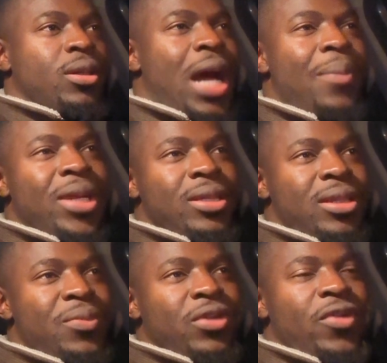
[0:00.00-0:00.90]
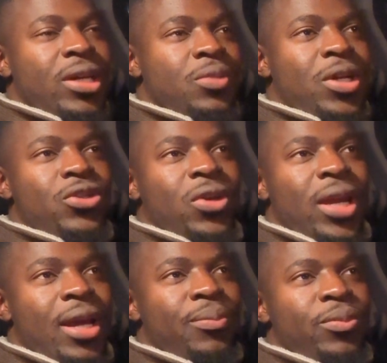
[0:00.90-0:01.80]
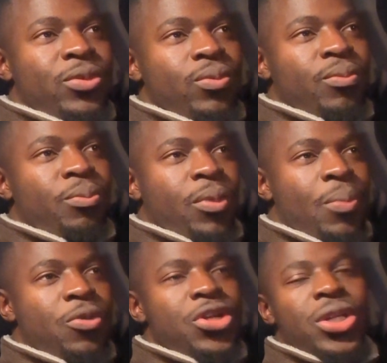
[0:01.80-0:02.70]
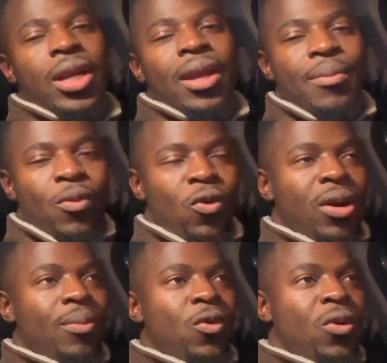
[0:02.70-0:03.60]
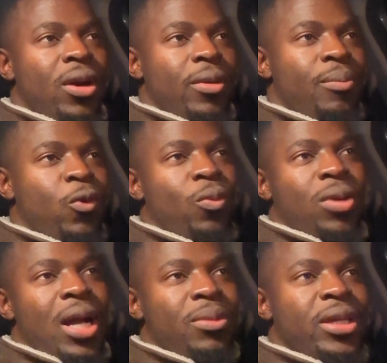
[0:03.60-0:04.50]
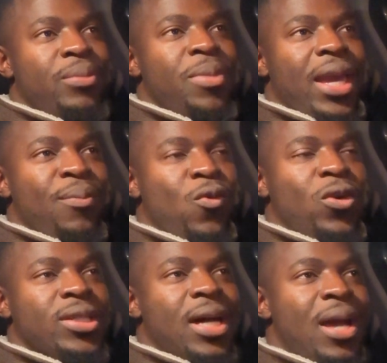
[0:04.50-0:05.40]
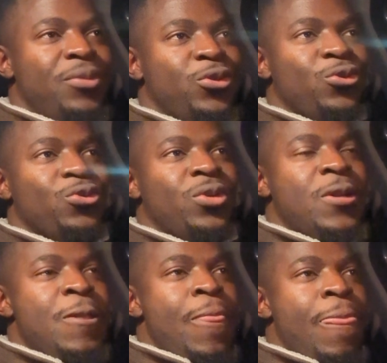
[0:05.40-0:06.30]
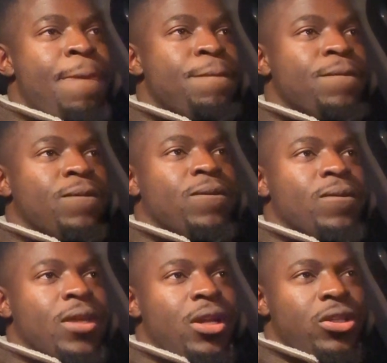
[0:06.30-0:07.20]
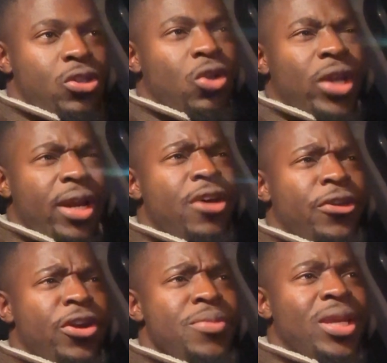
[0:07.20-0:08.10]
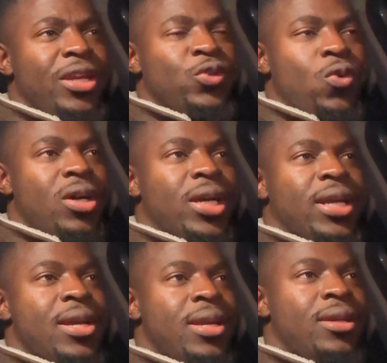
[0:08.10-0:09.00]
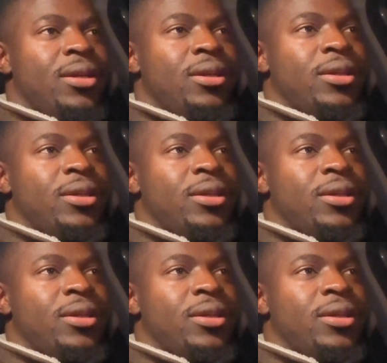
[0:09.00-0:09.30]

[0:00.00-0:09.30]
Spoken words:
comedy is something very special, and I'm appreciating it more and more, and we'll probably make more time to look at other comedians' work and